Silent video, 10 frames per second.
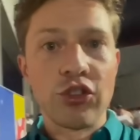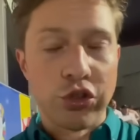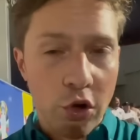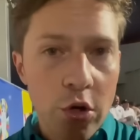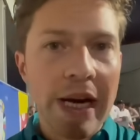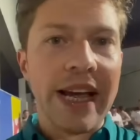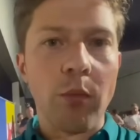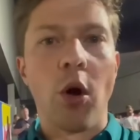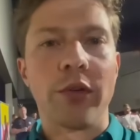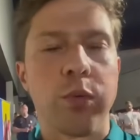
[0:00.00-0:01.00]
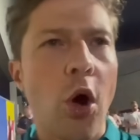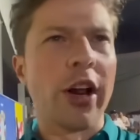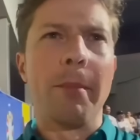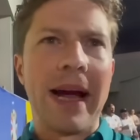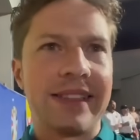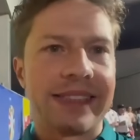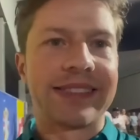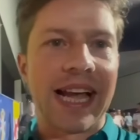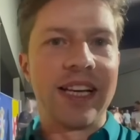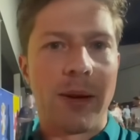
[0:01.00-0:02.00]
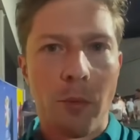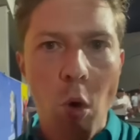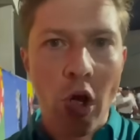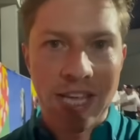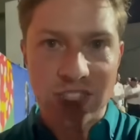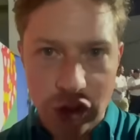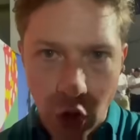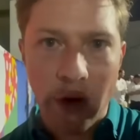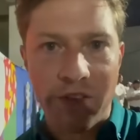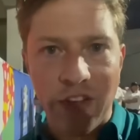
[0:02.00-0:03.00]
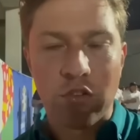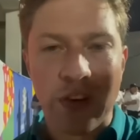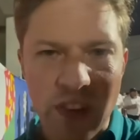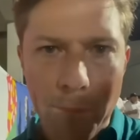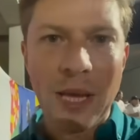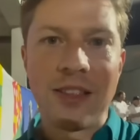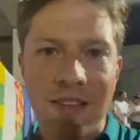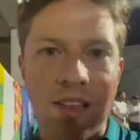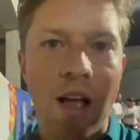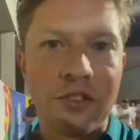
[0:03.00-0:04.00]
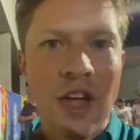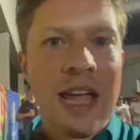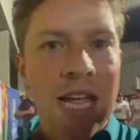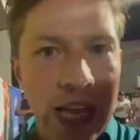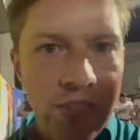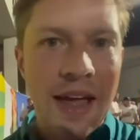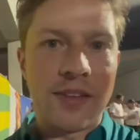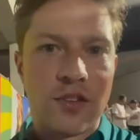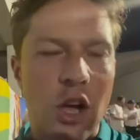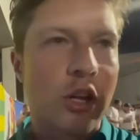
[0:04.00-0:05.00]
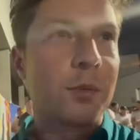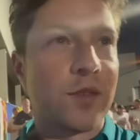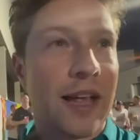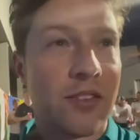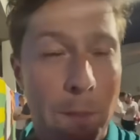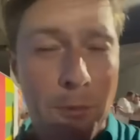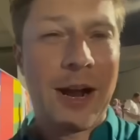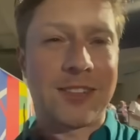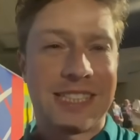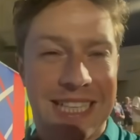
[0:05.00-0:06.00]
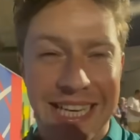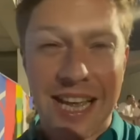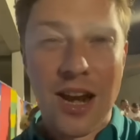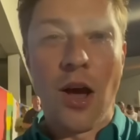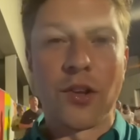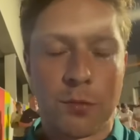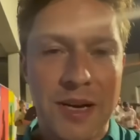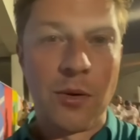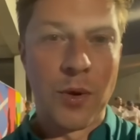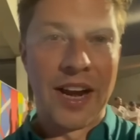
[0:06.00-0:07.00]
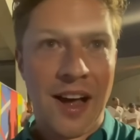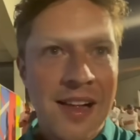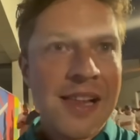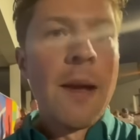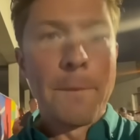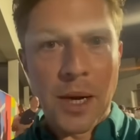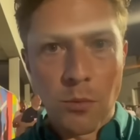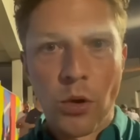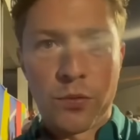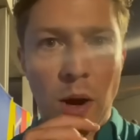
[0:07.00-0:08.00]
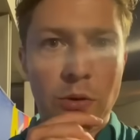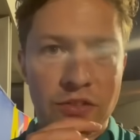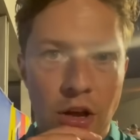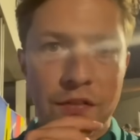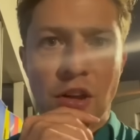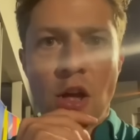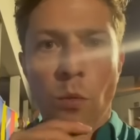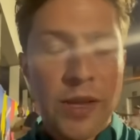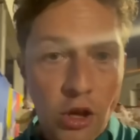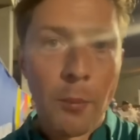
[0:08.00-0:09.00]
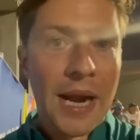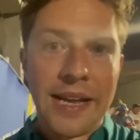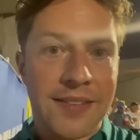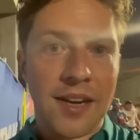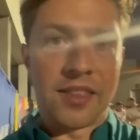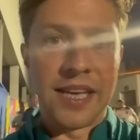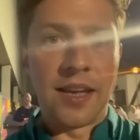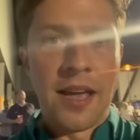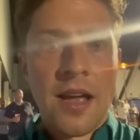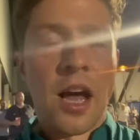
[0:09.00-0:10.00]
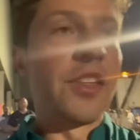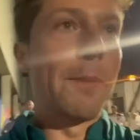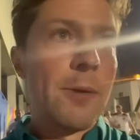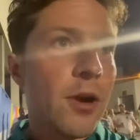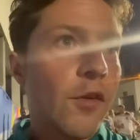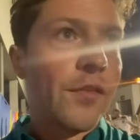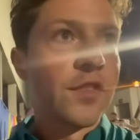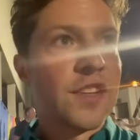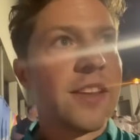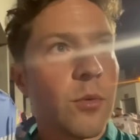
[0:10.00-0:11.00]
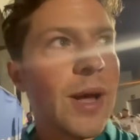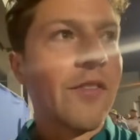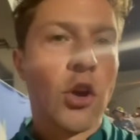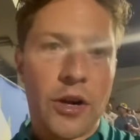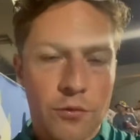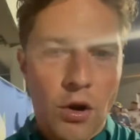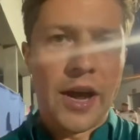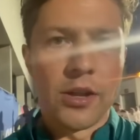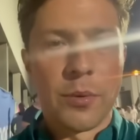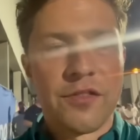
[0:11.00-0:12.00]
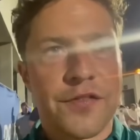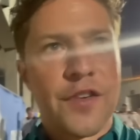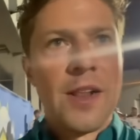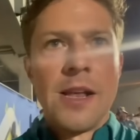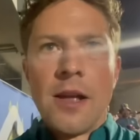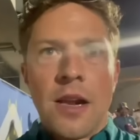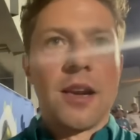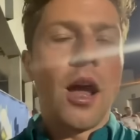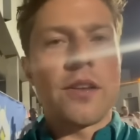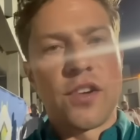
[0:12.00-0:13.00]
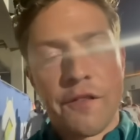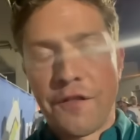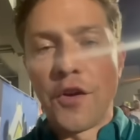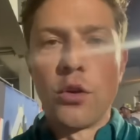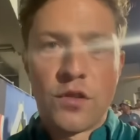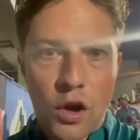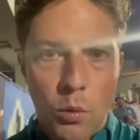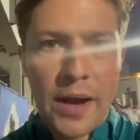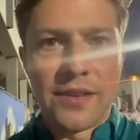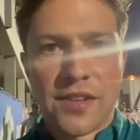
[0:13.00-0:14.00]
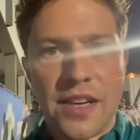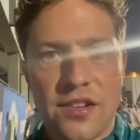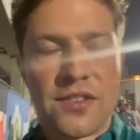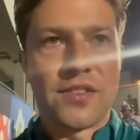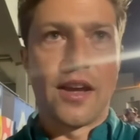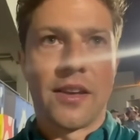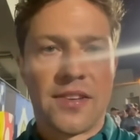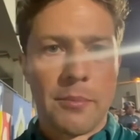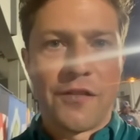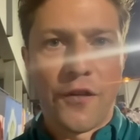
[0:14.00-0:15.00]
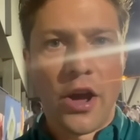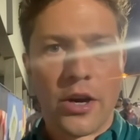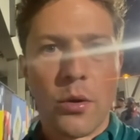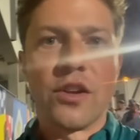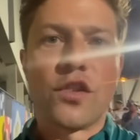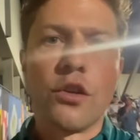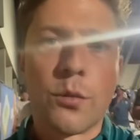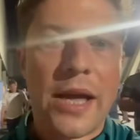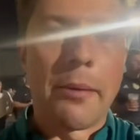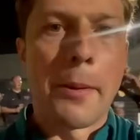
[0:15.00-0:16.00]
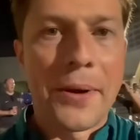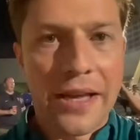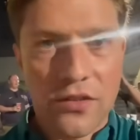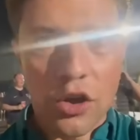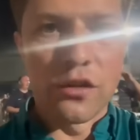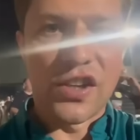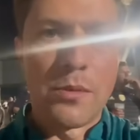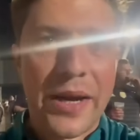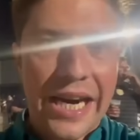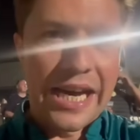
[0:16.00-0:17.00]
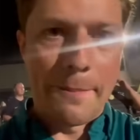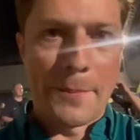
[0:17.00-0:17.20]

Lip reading: Truly it was. What an amazing stadium and what a historic victory to beat the Dutch in that circumstance. A practically a last minute winner, but it was well deserved. We dominated, I think. I think people have often said that we haven't got it right, that we've lucked and fluked our way to this semi-final, and as soon as we come up against a good team, we're going to get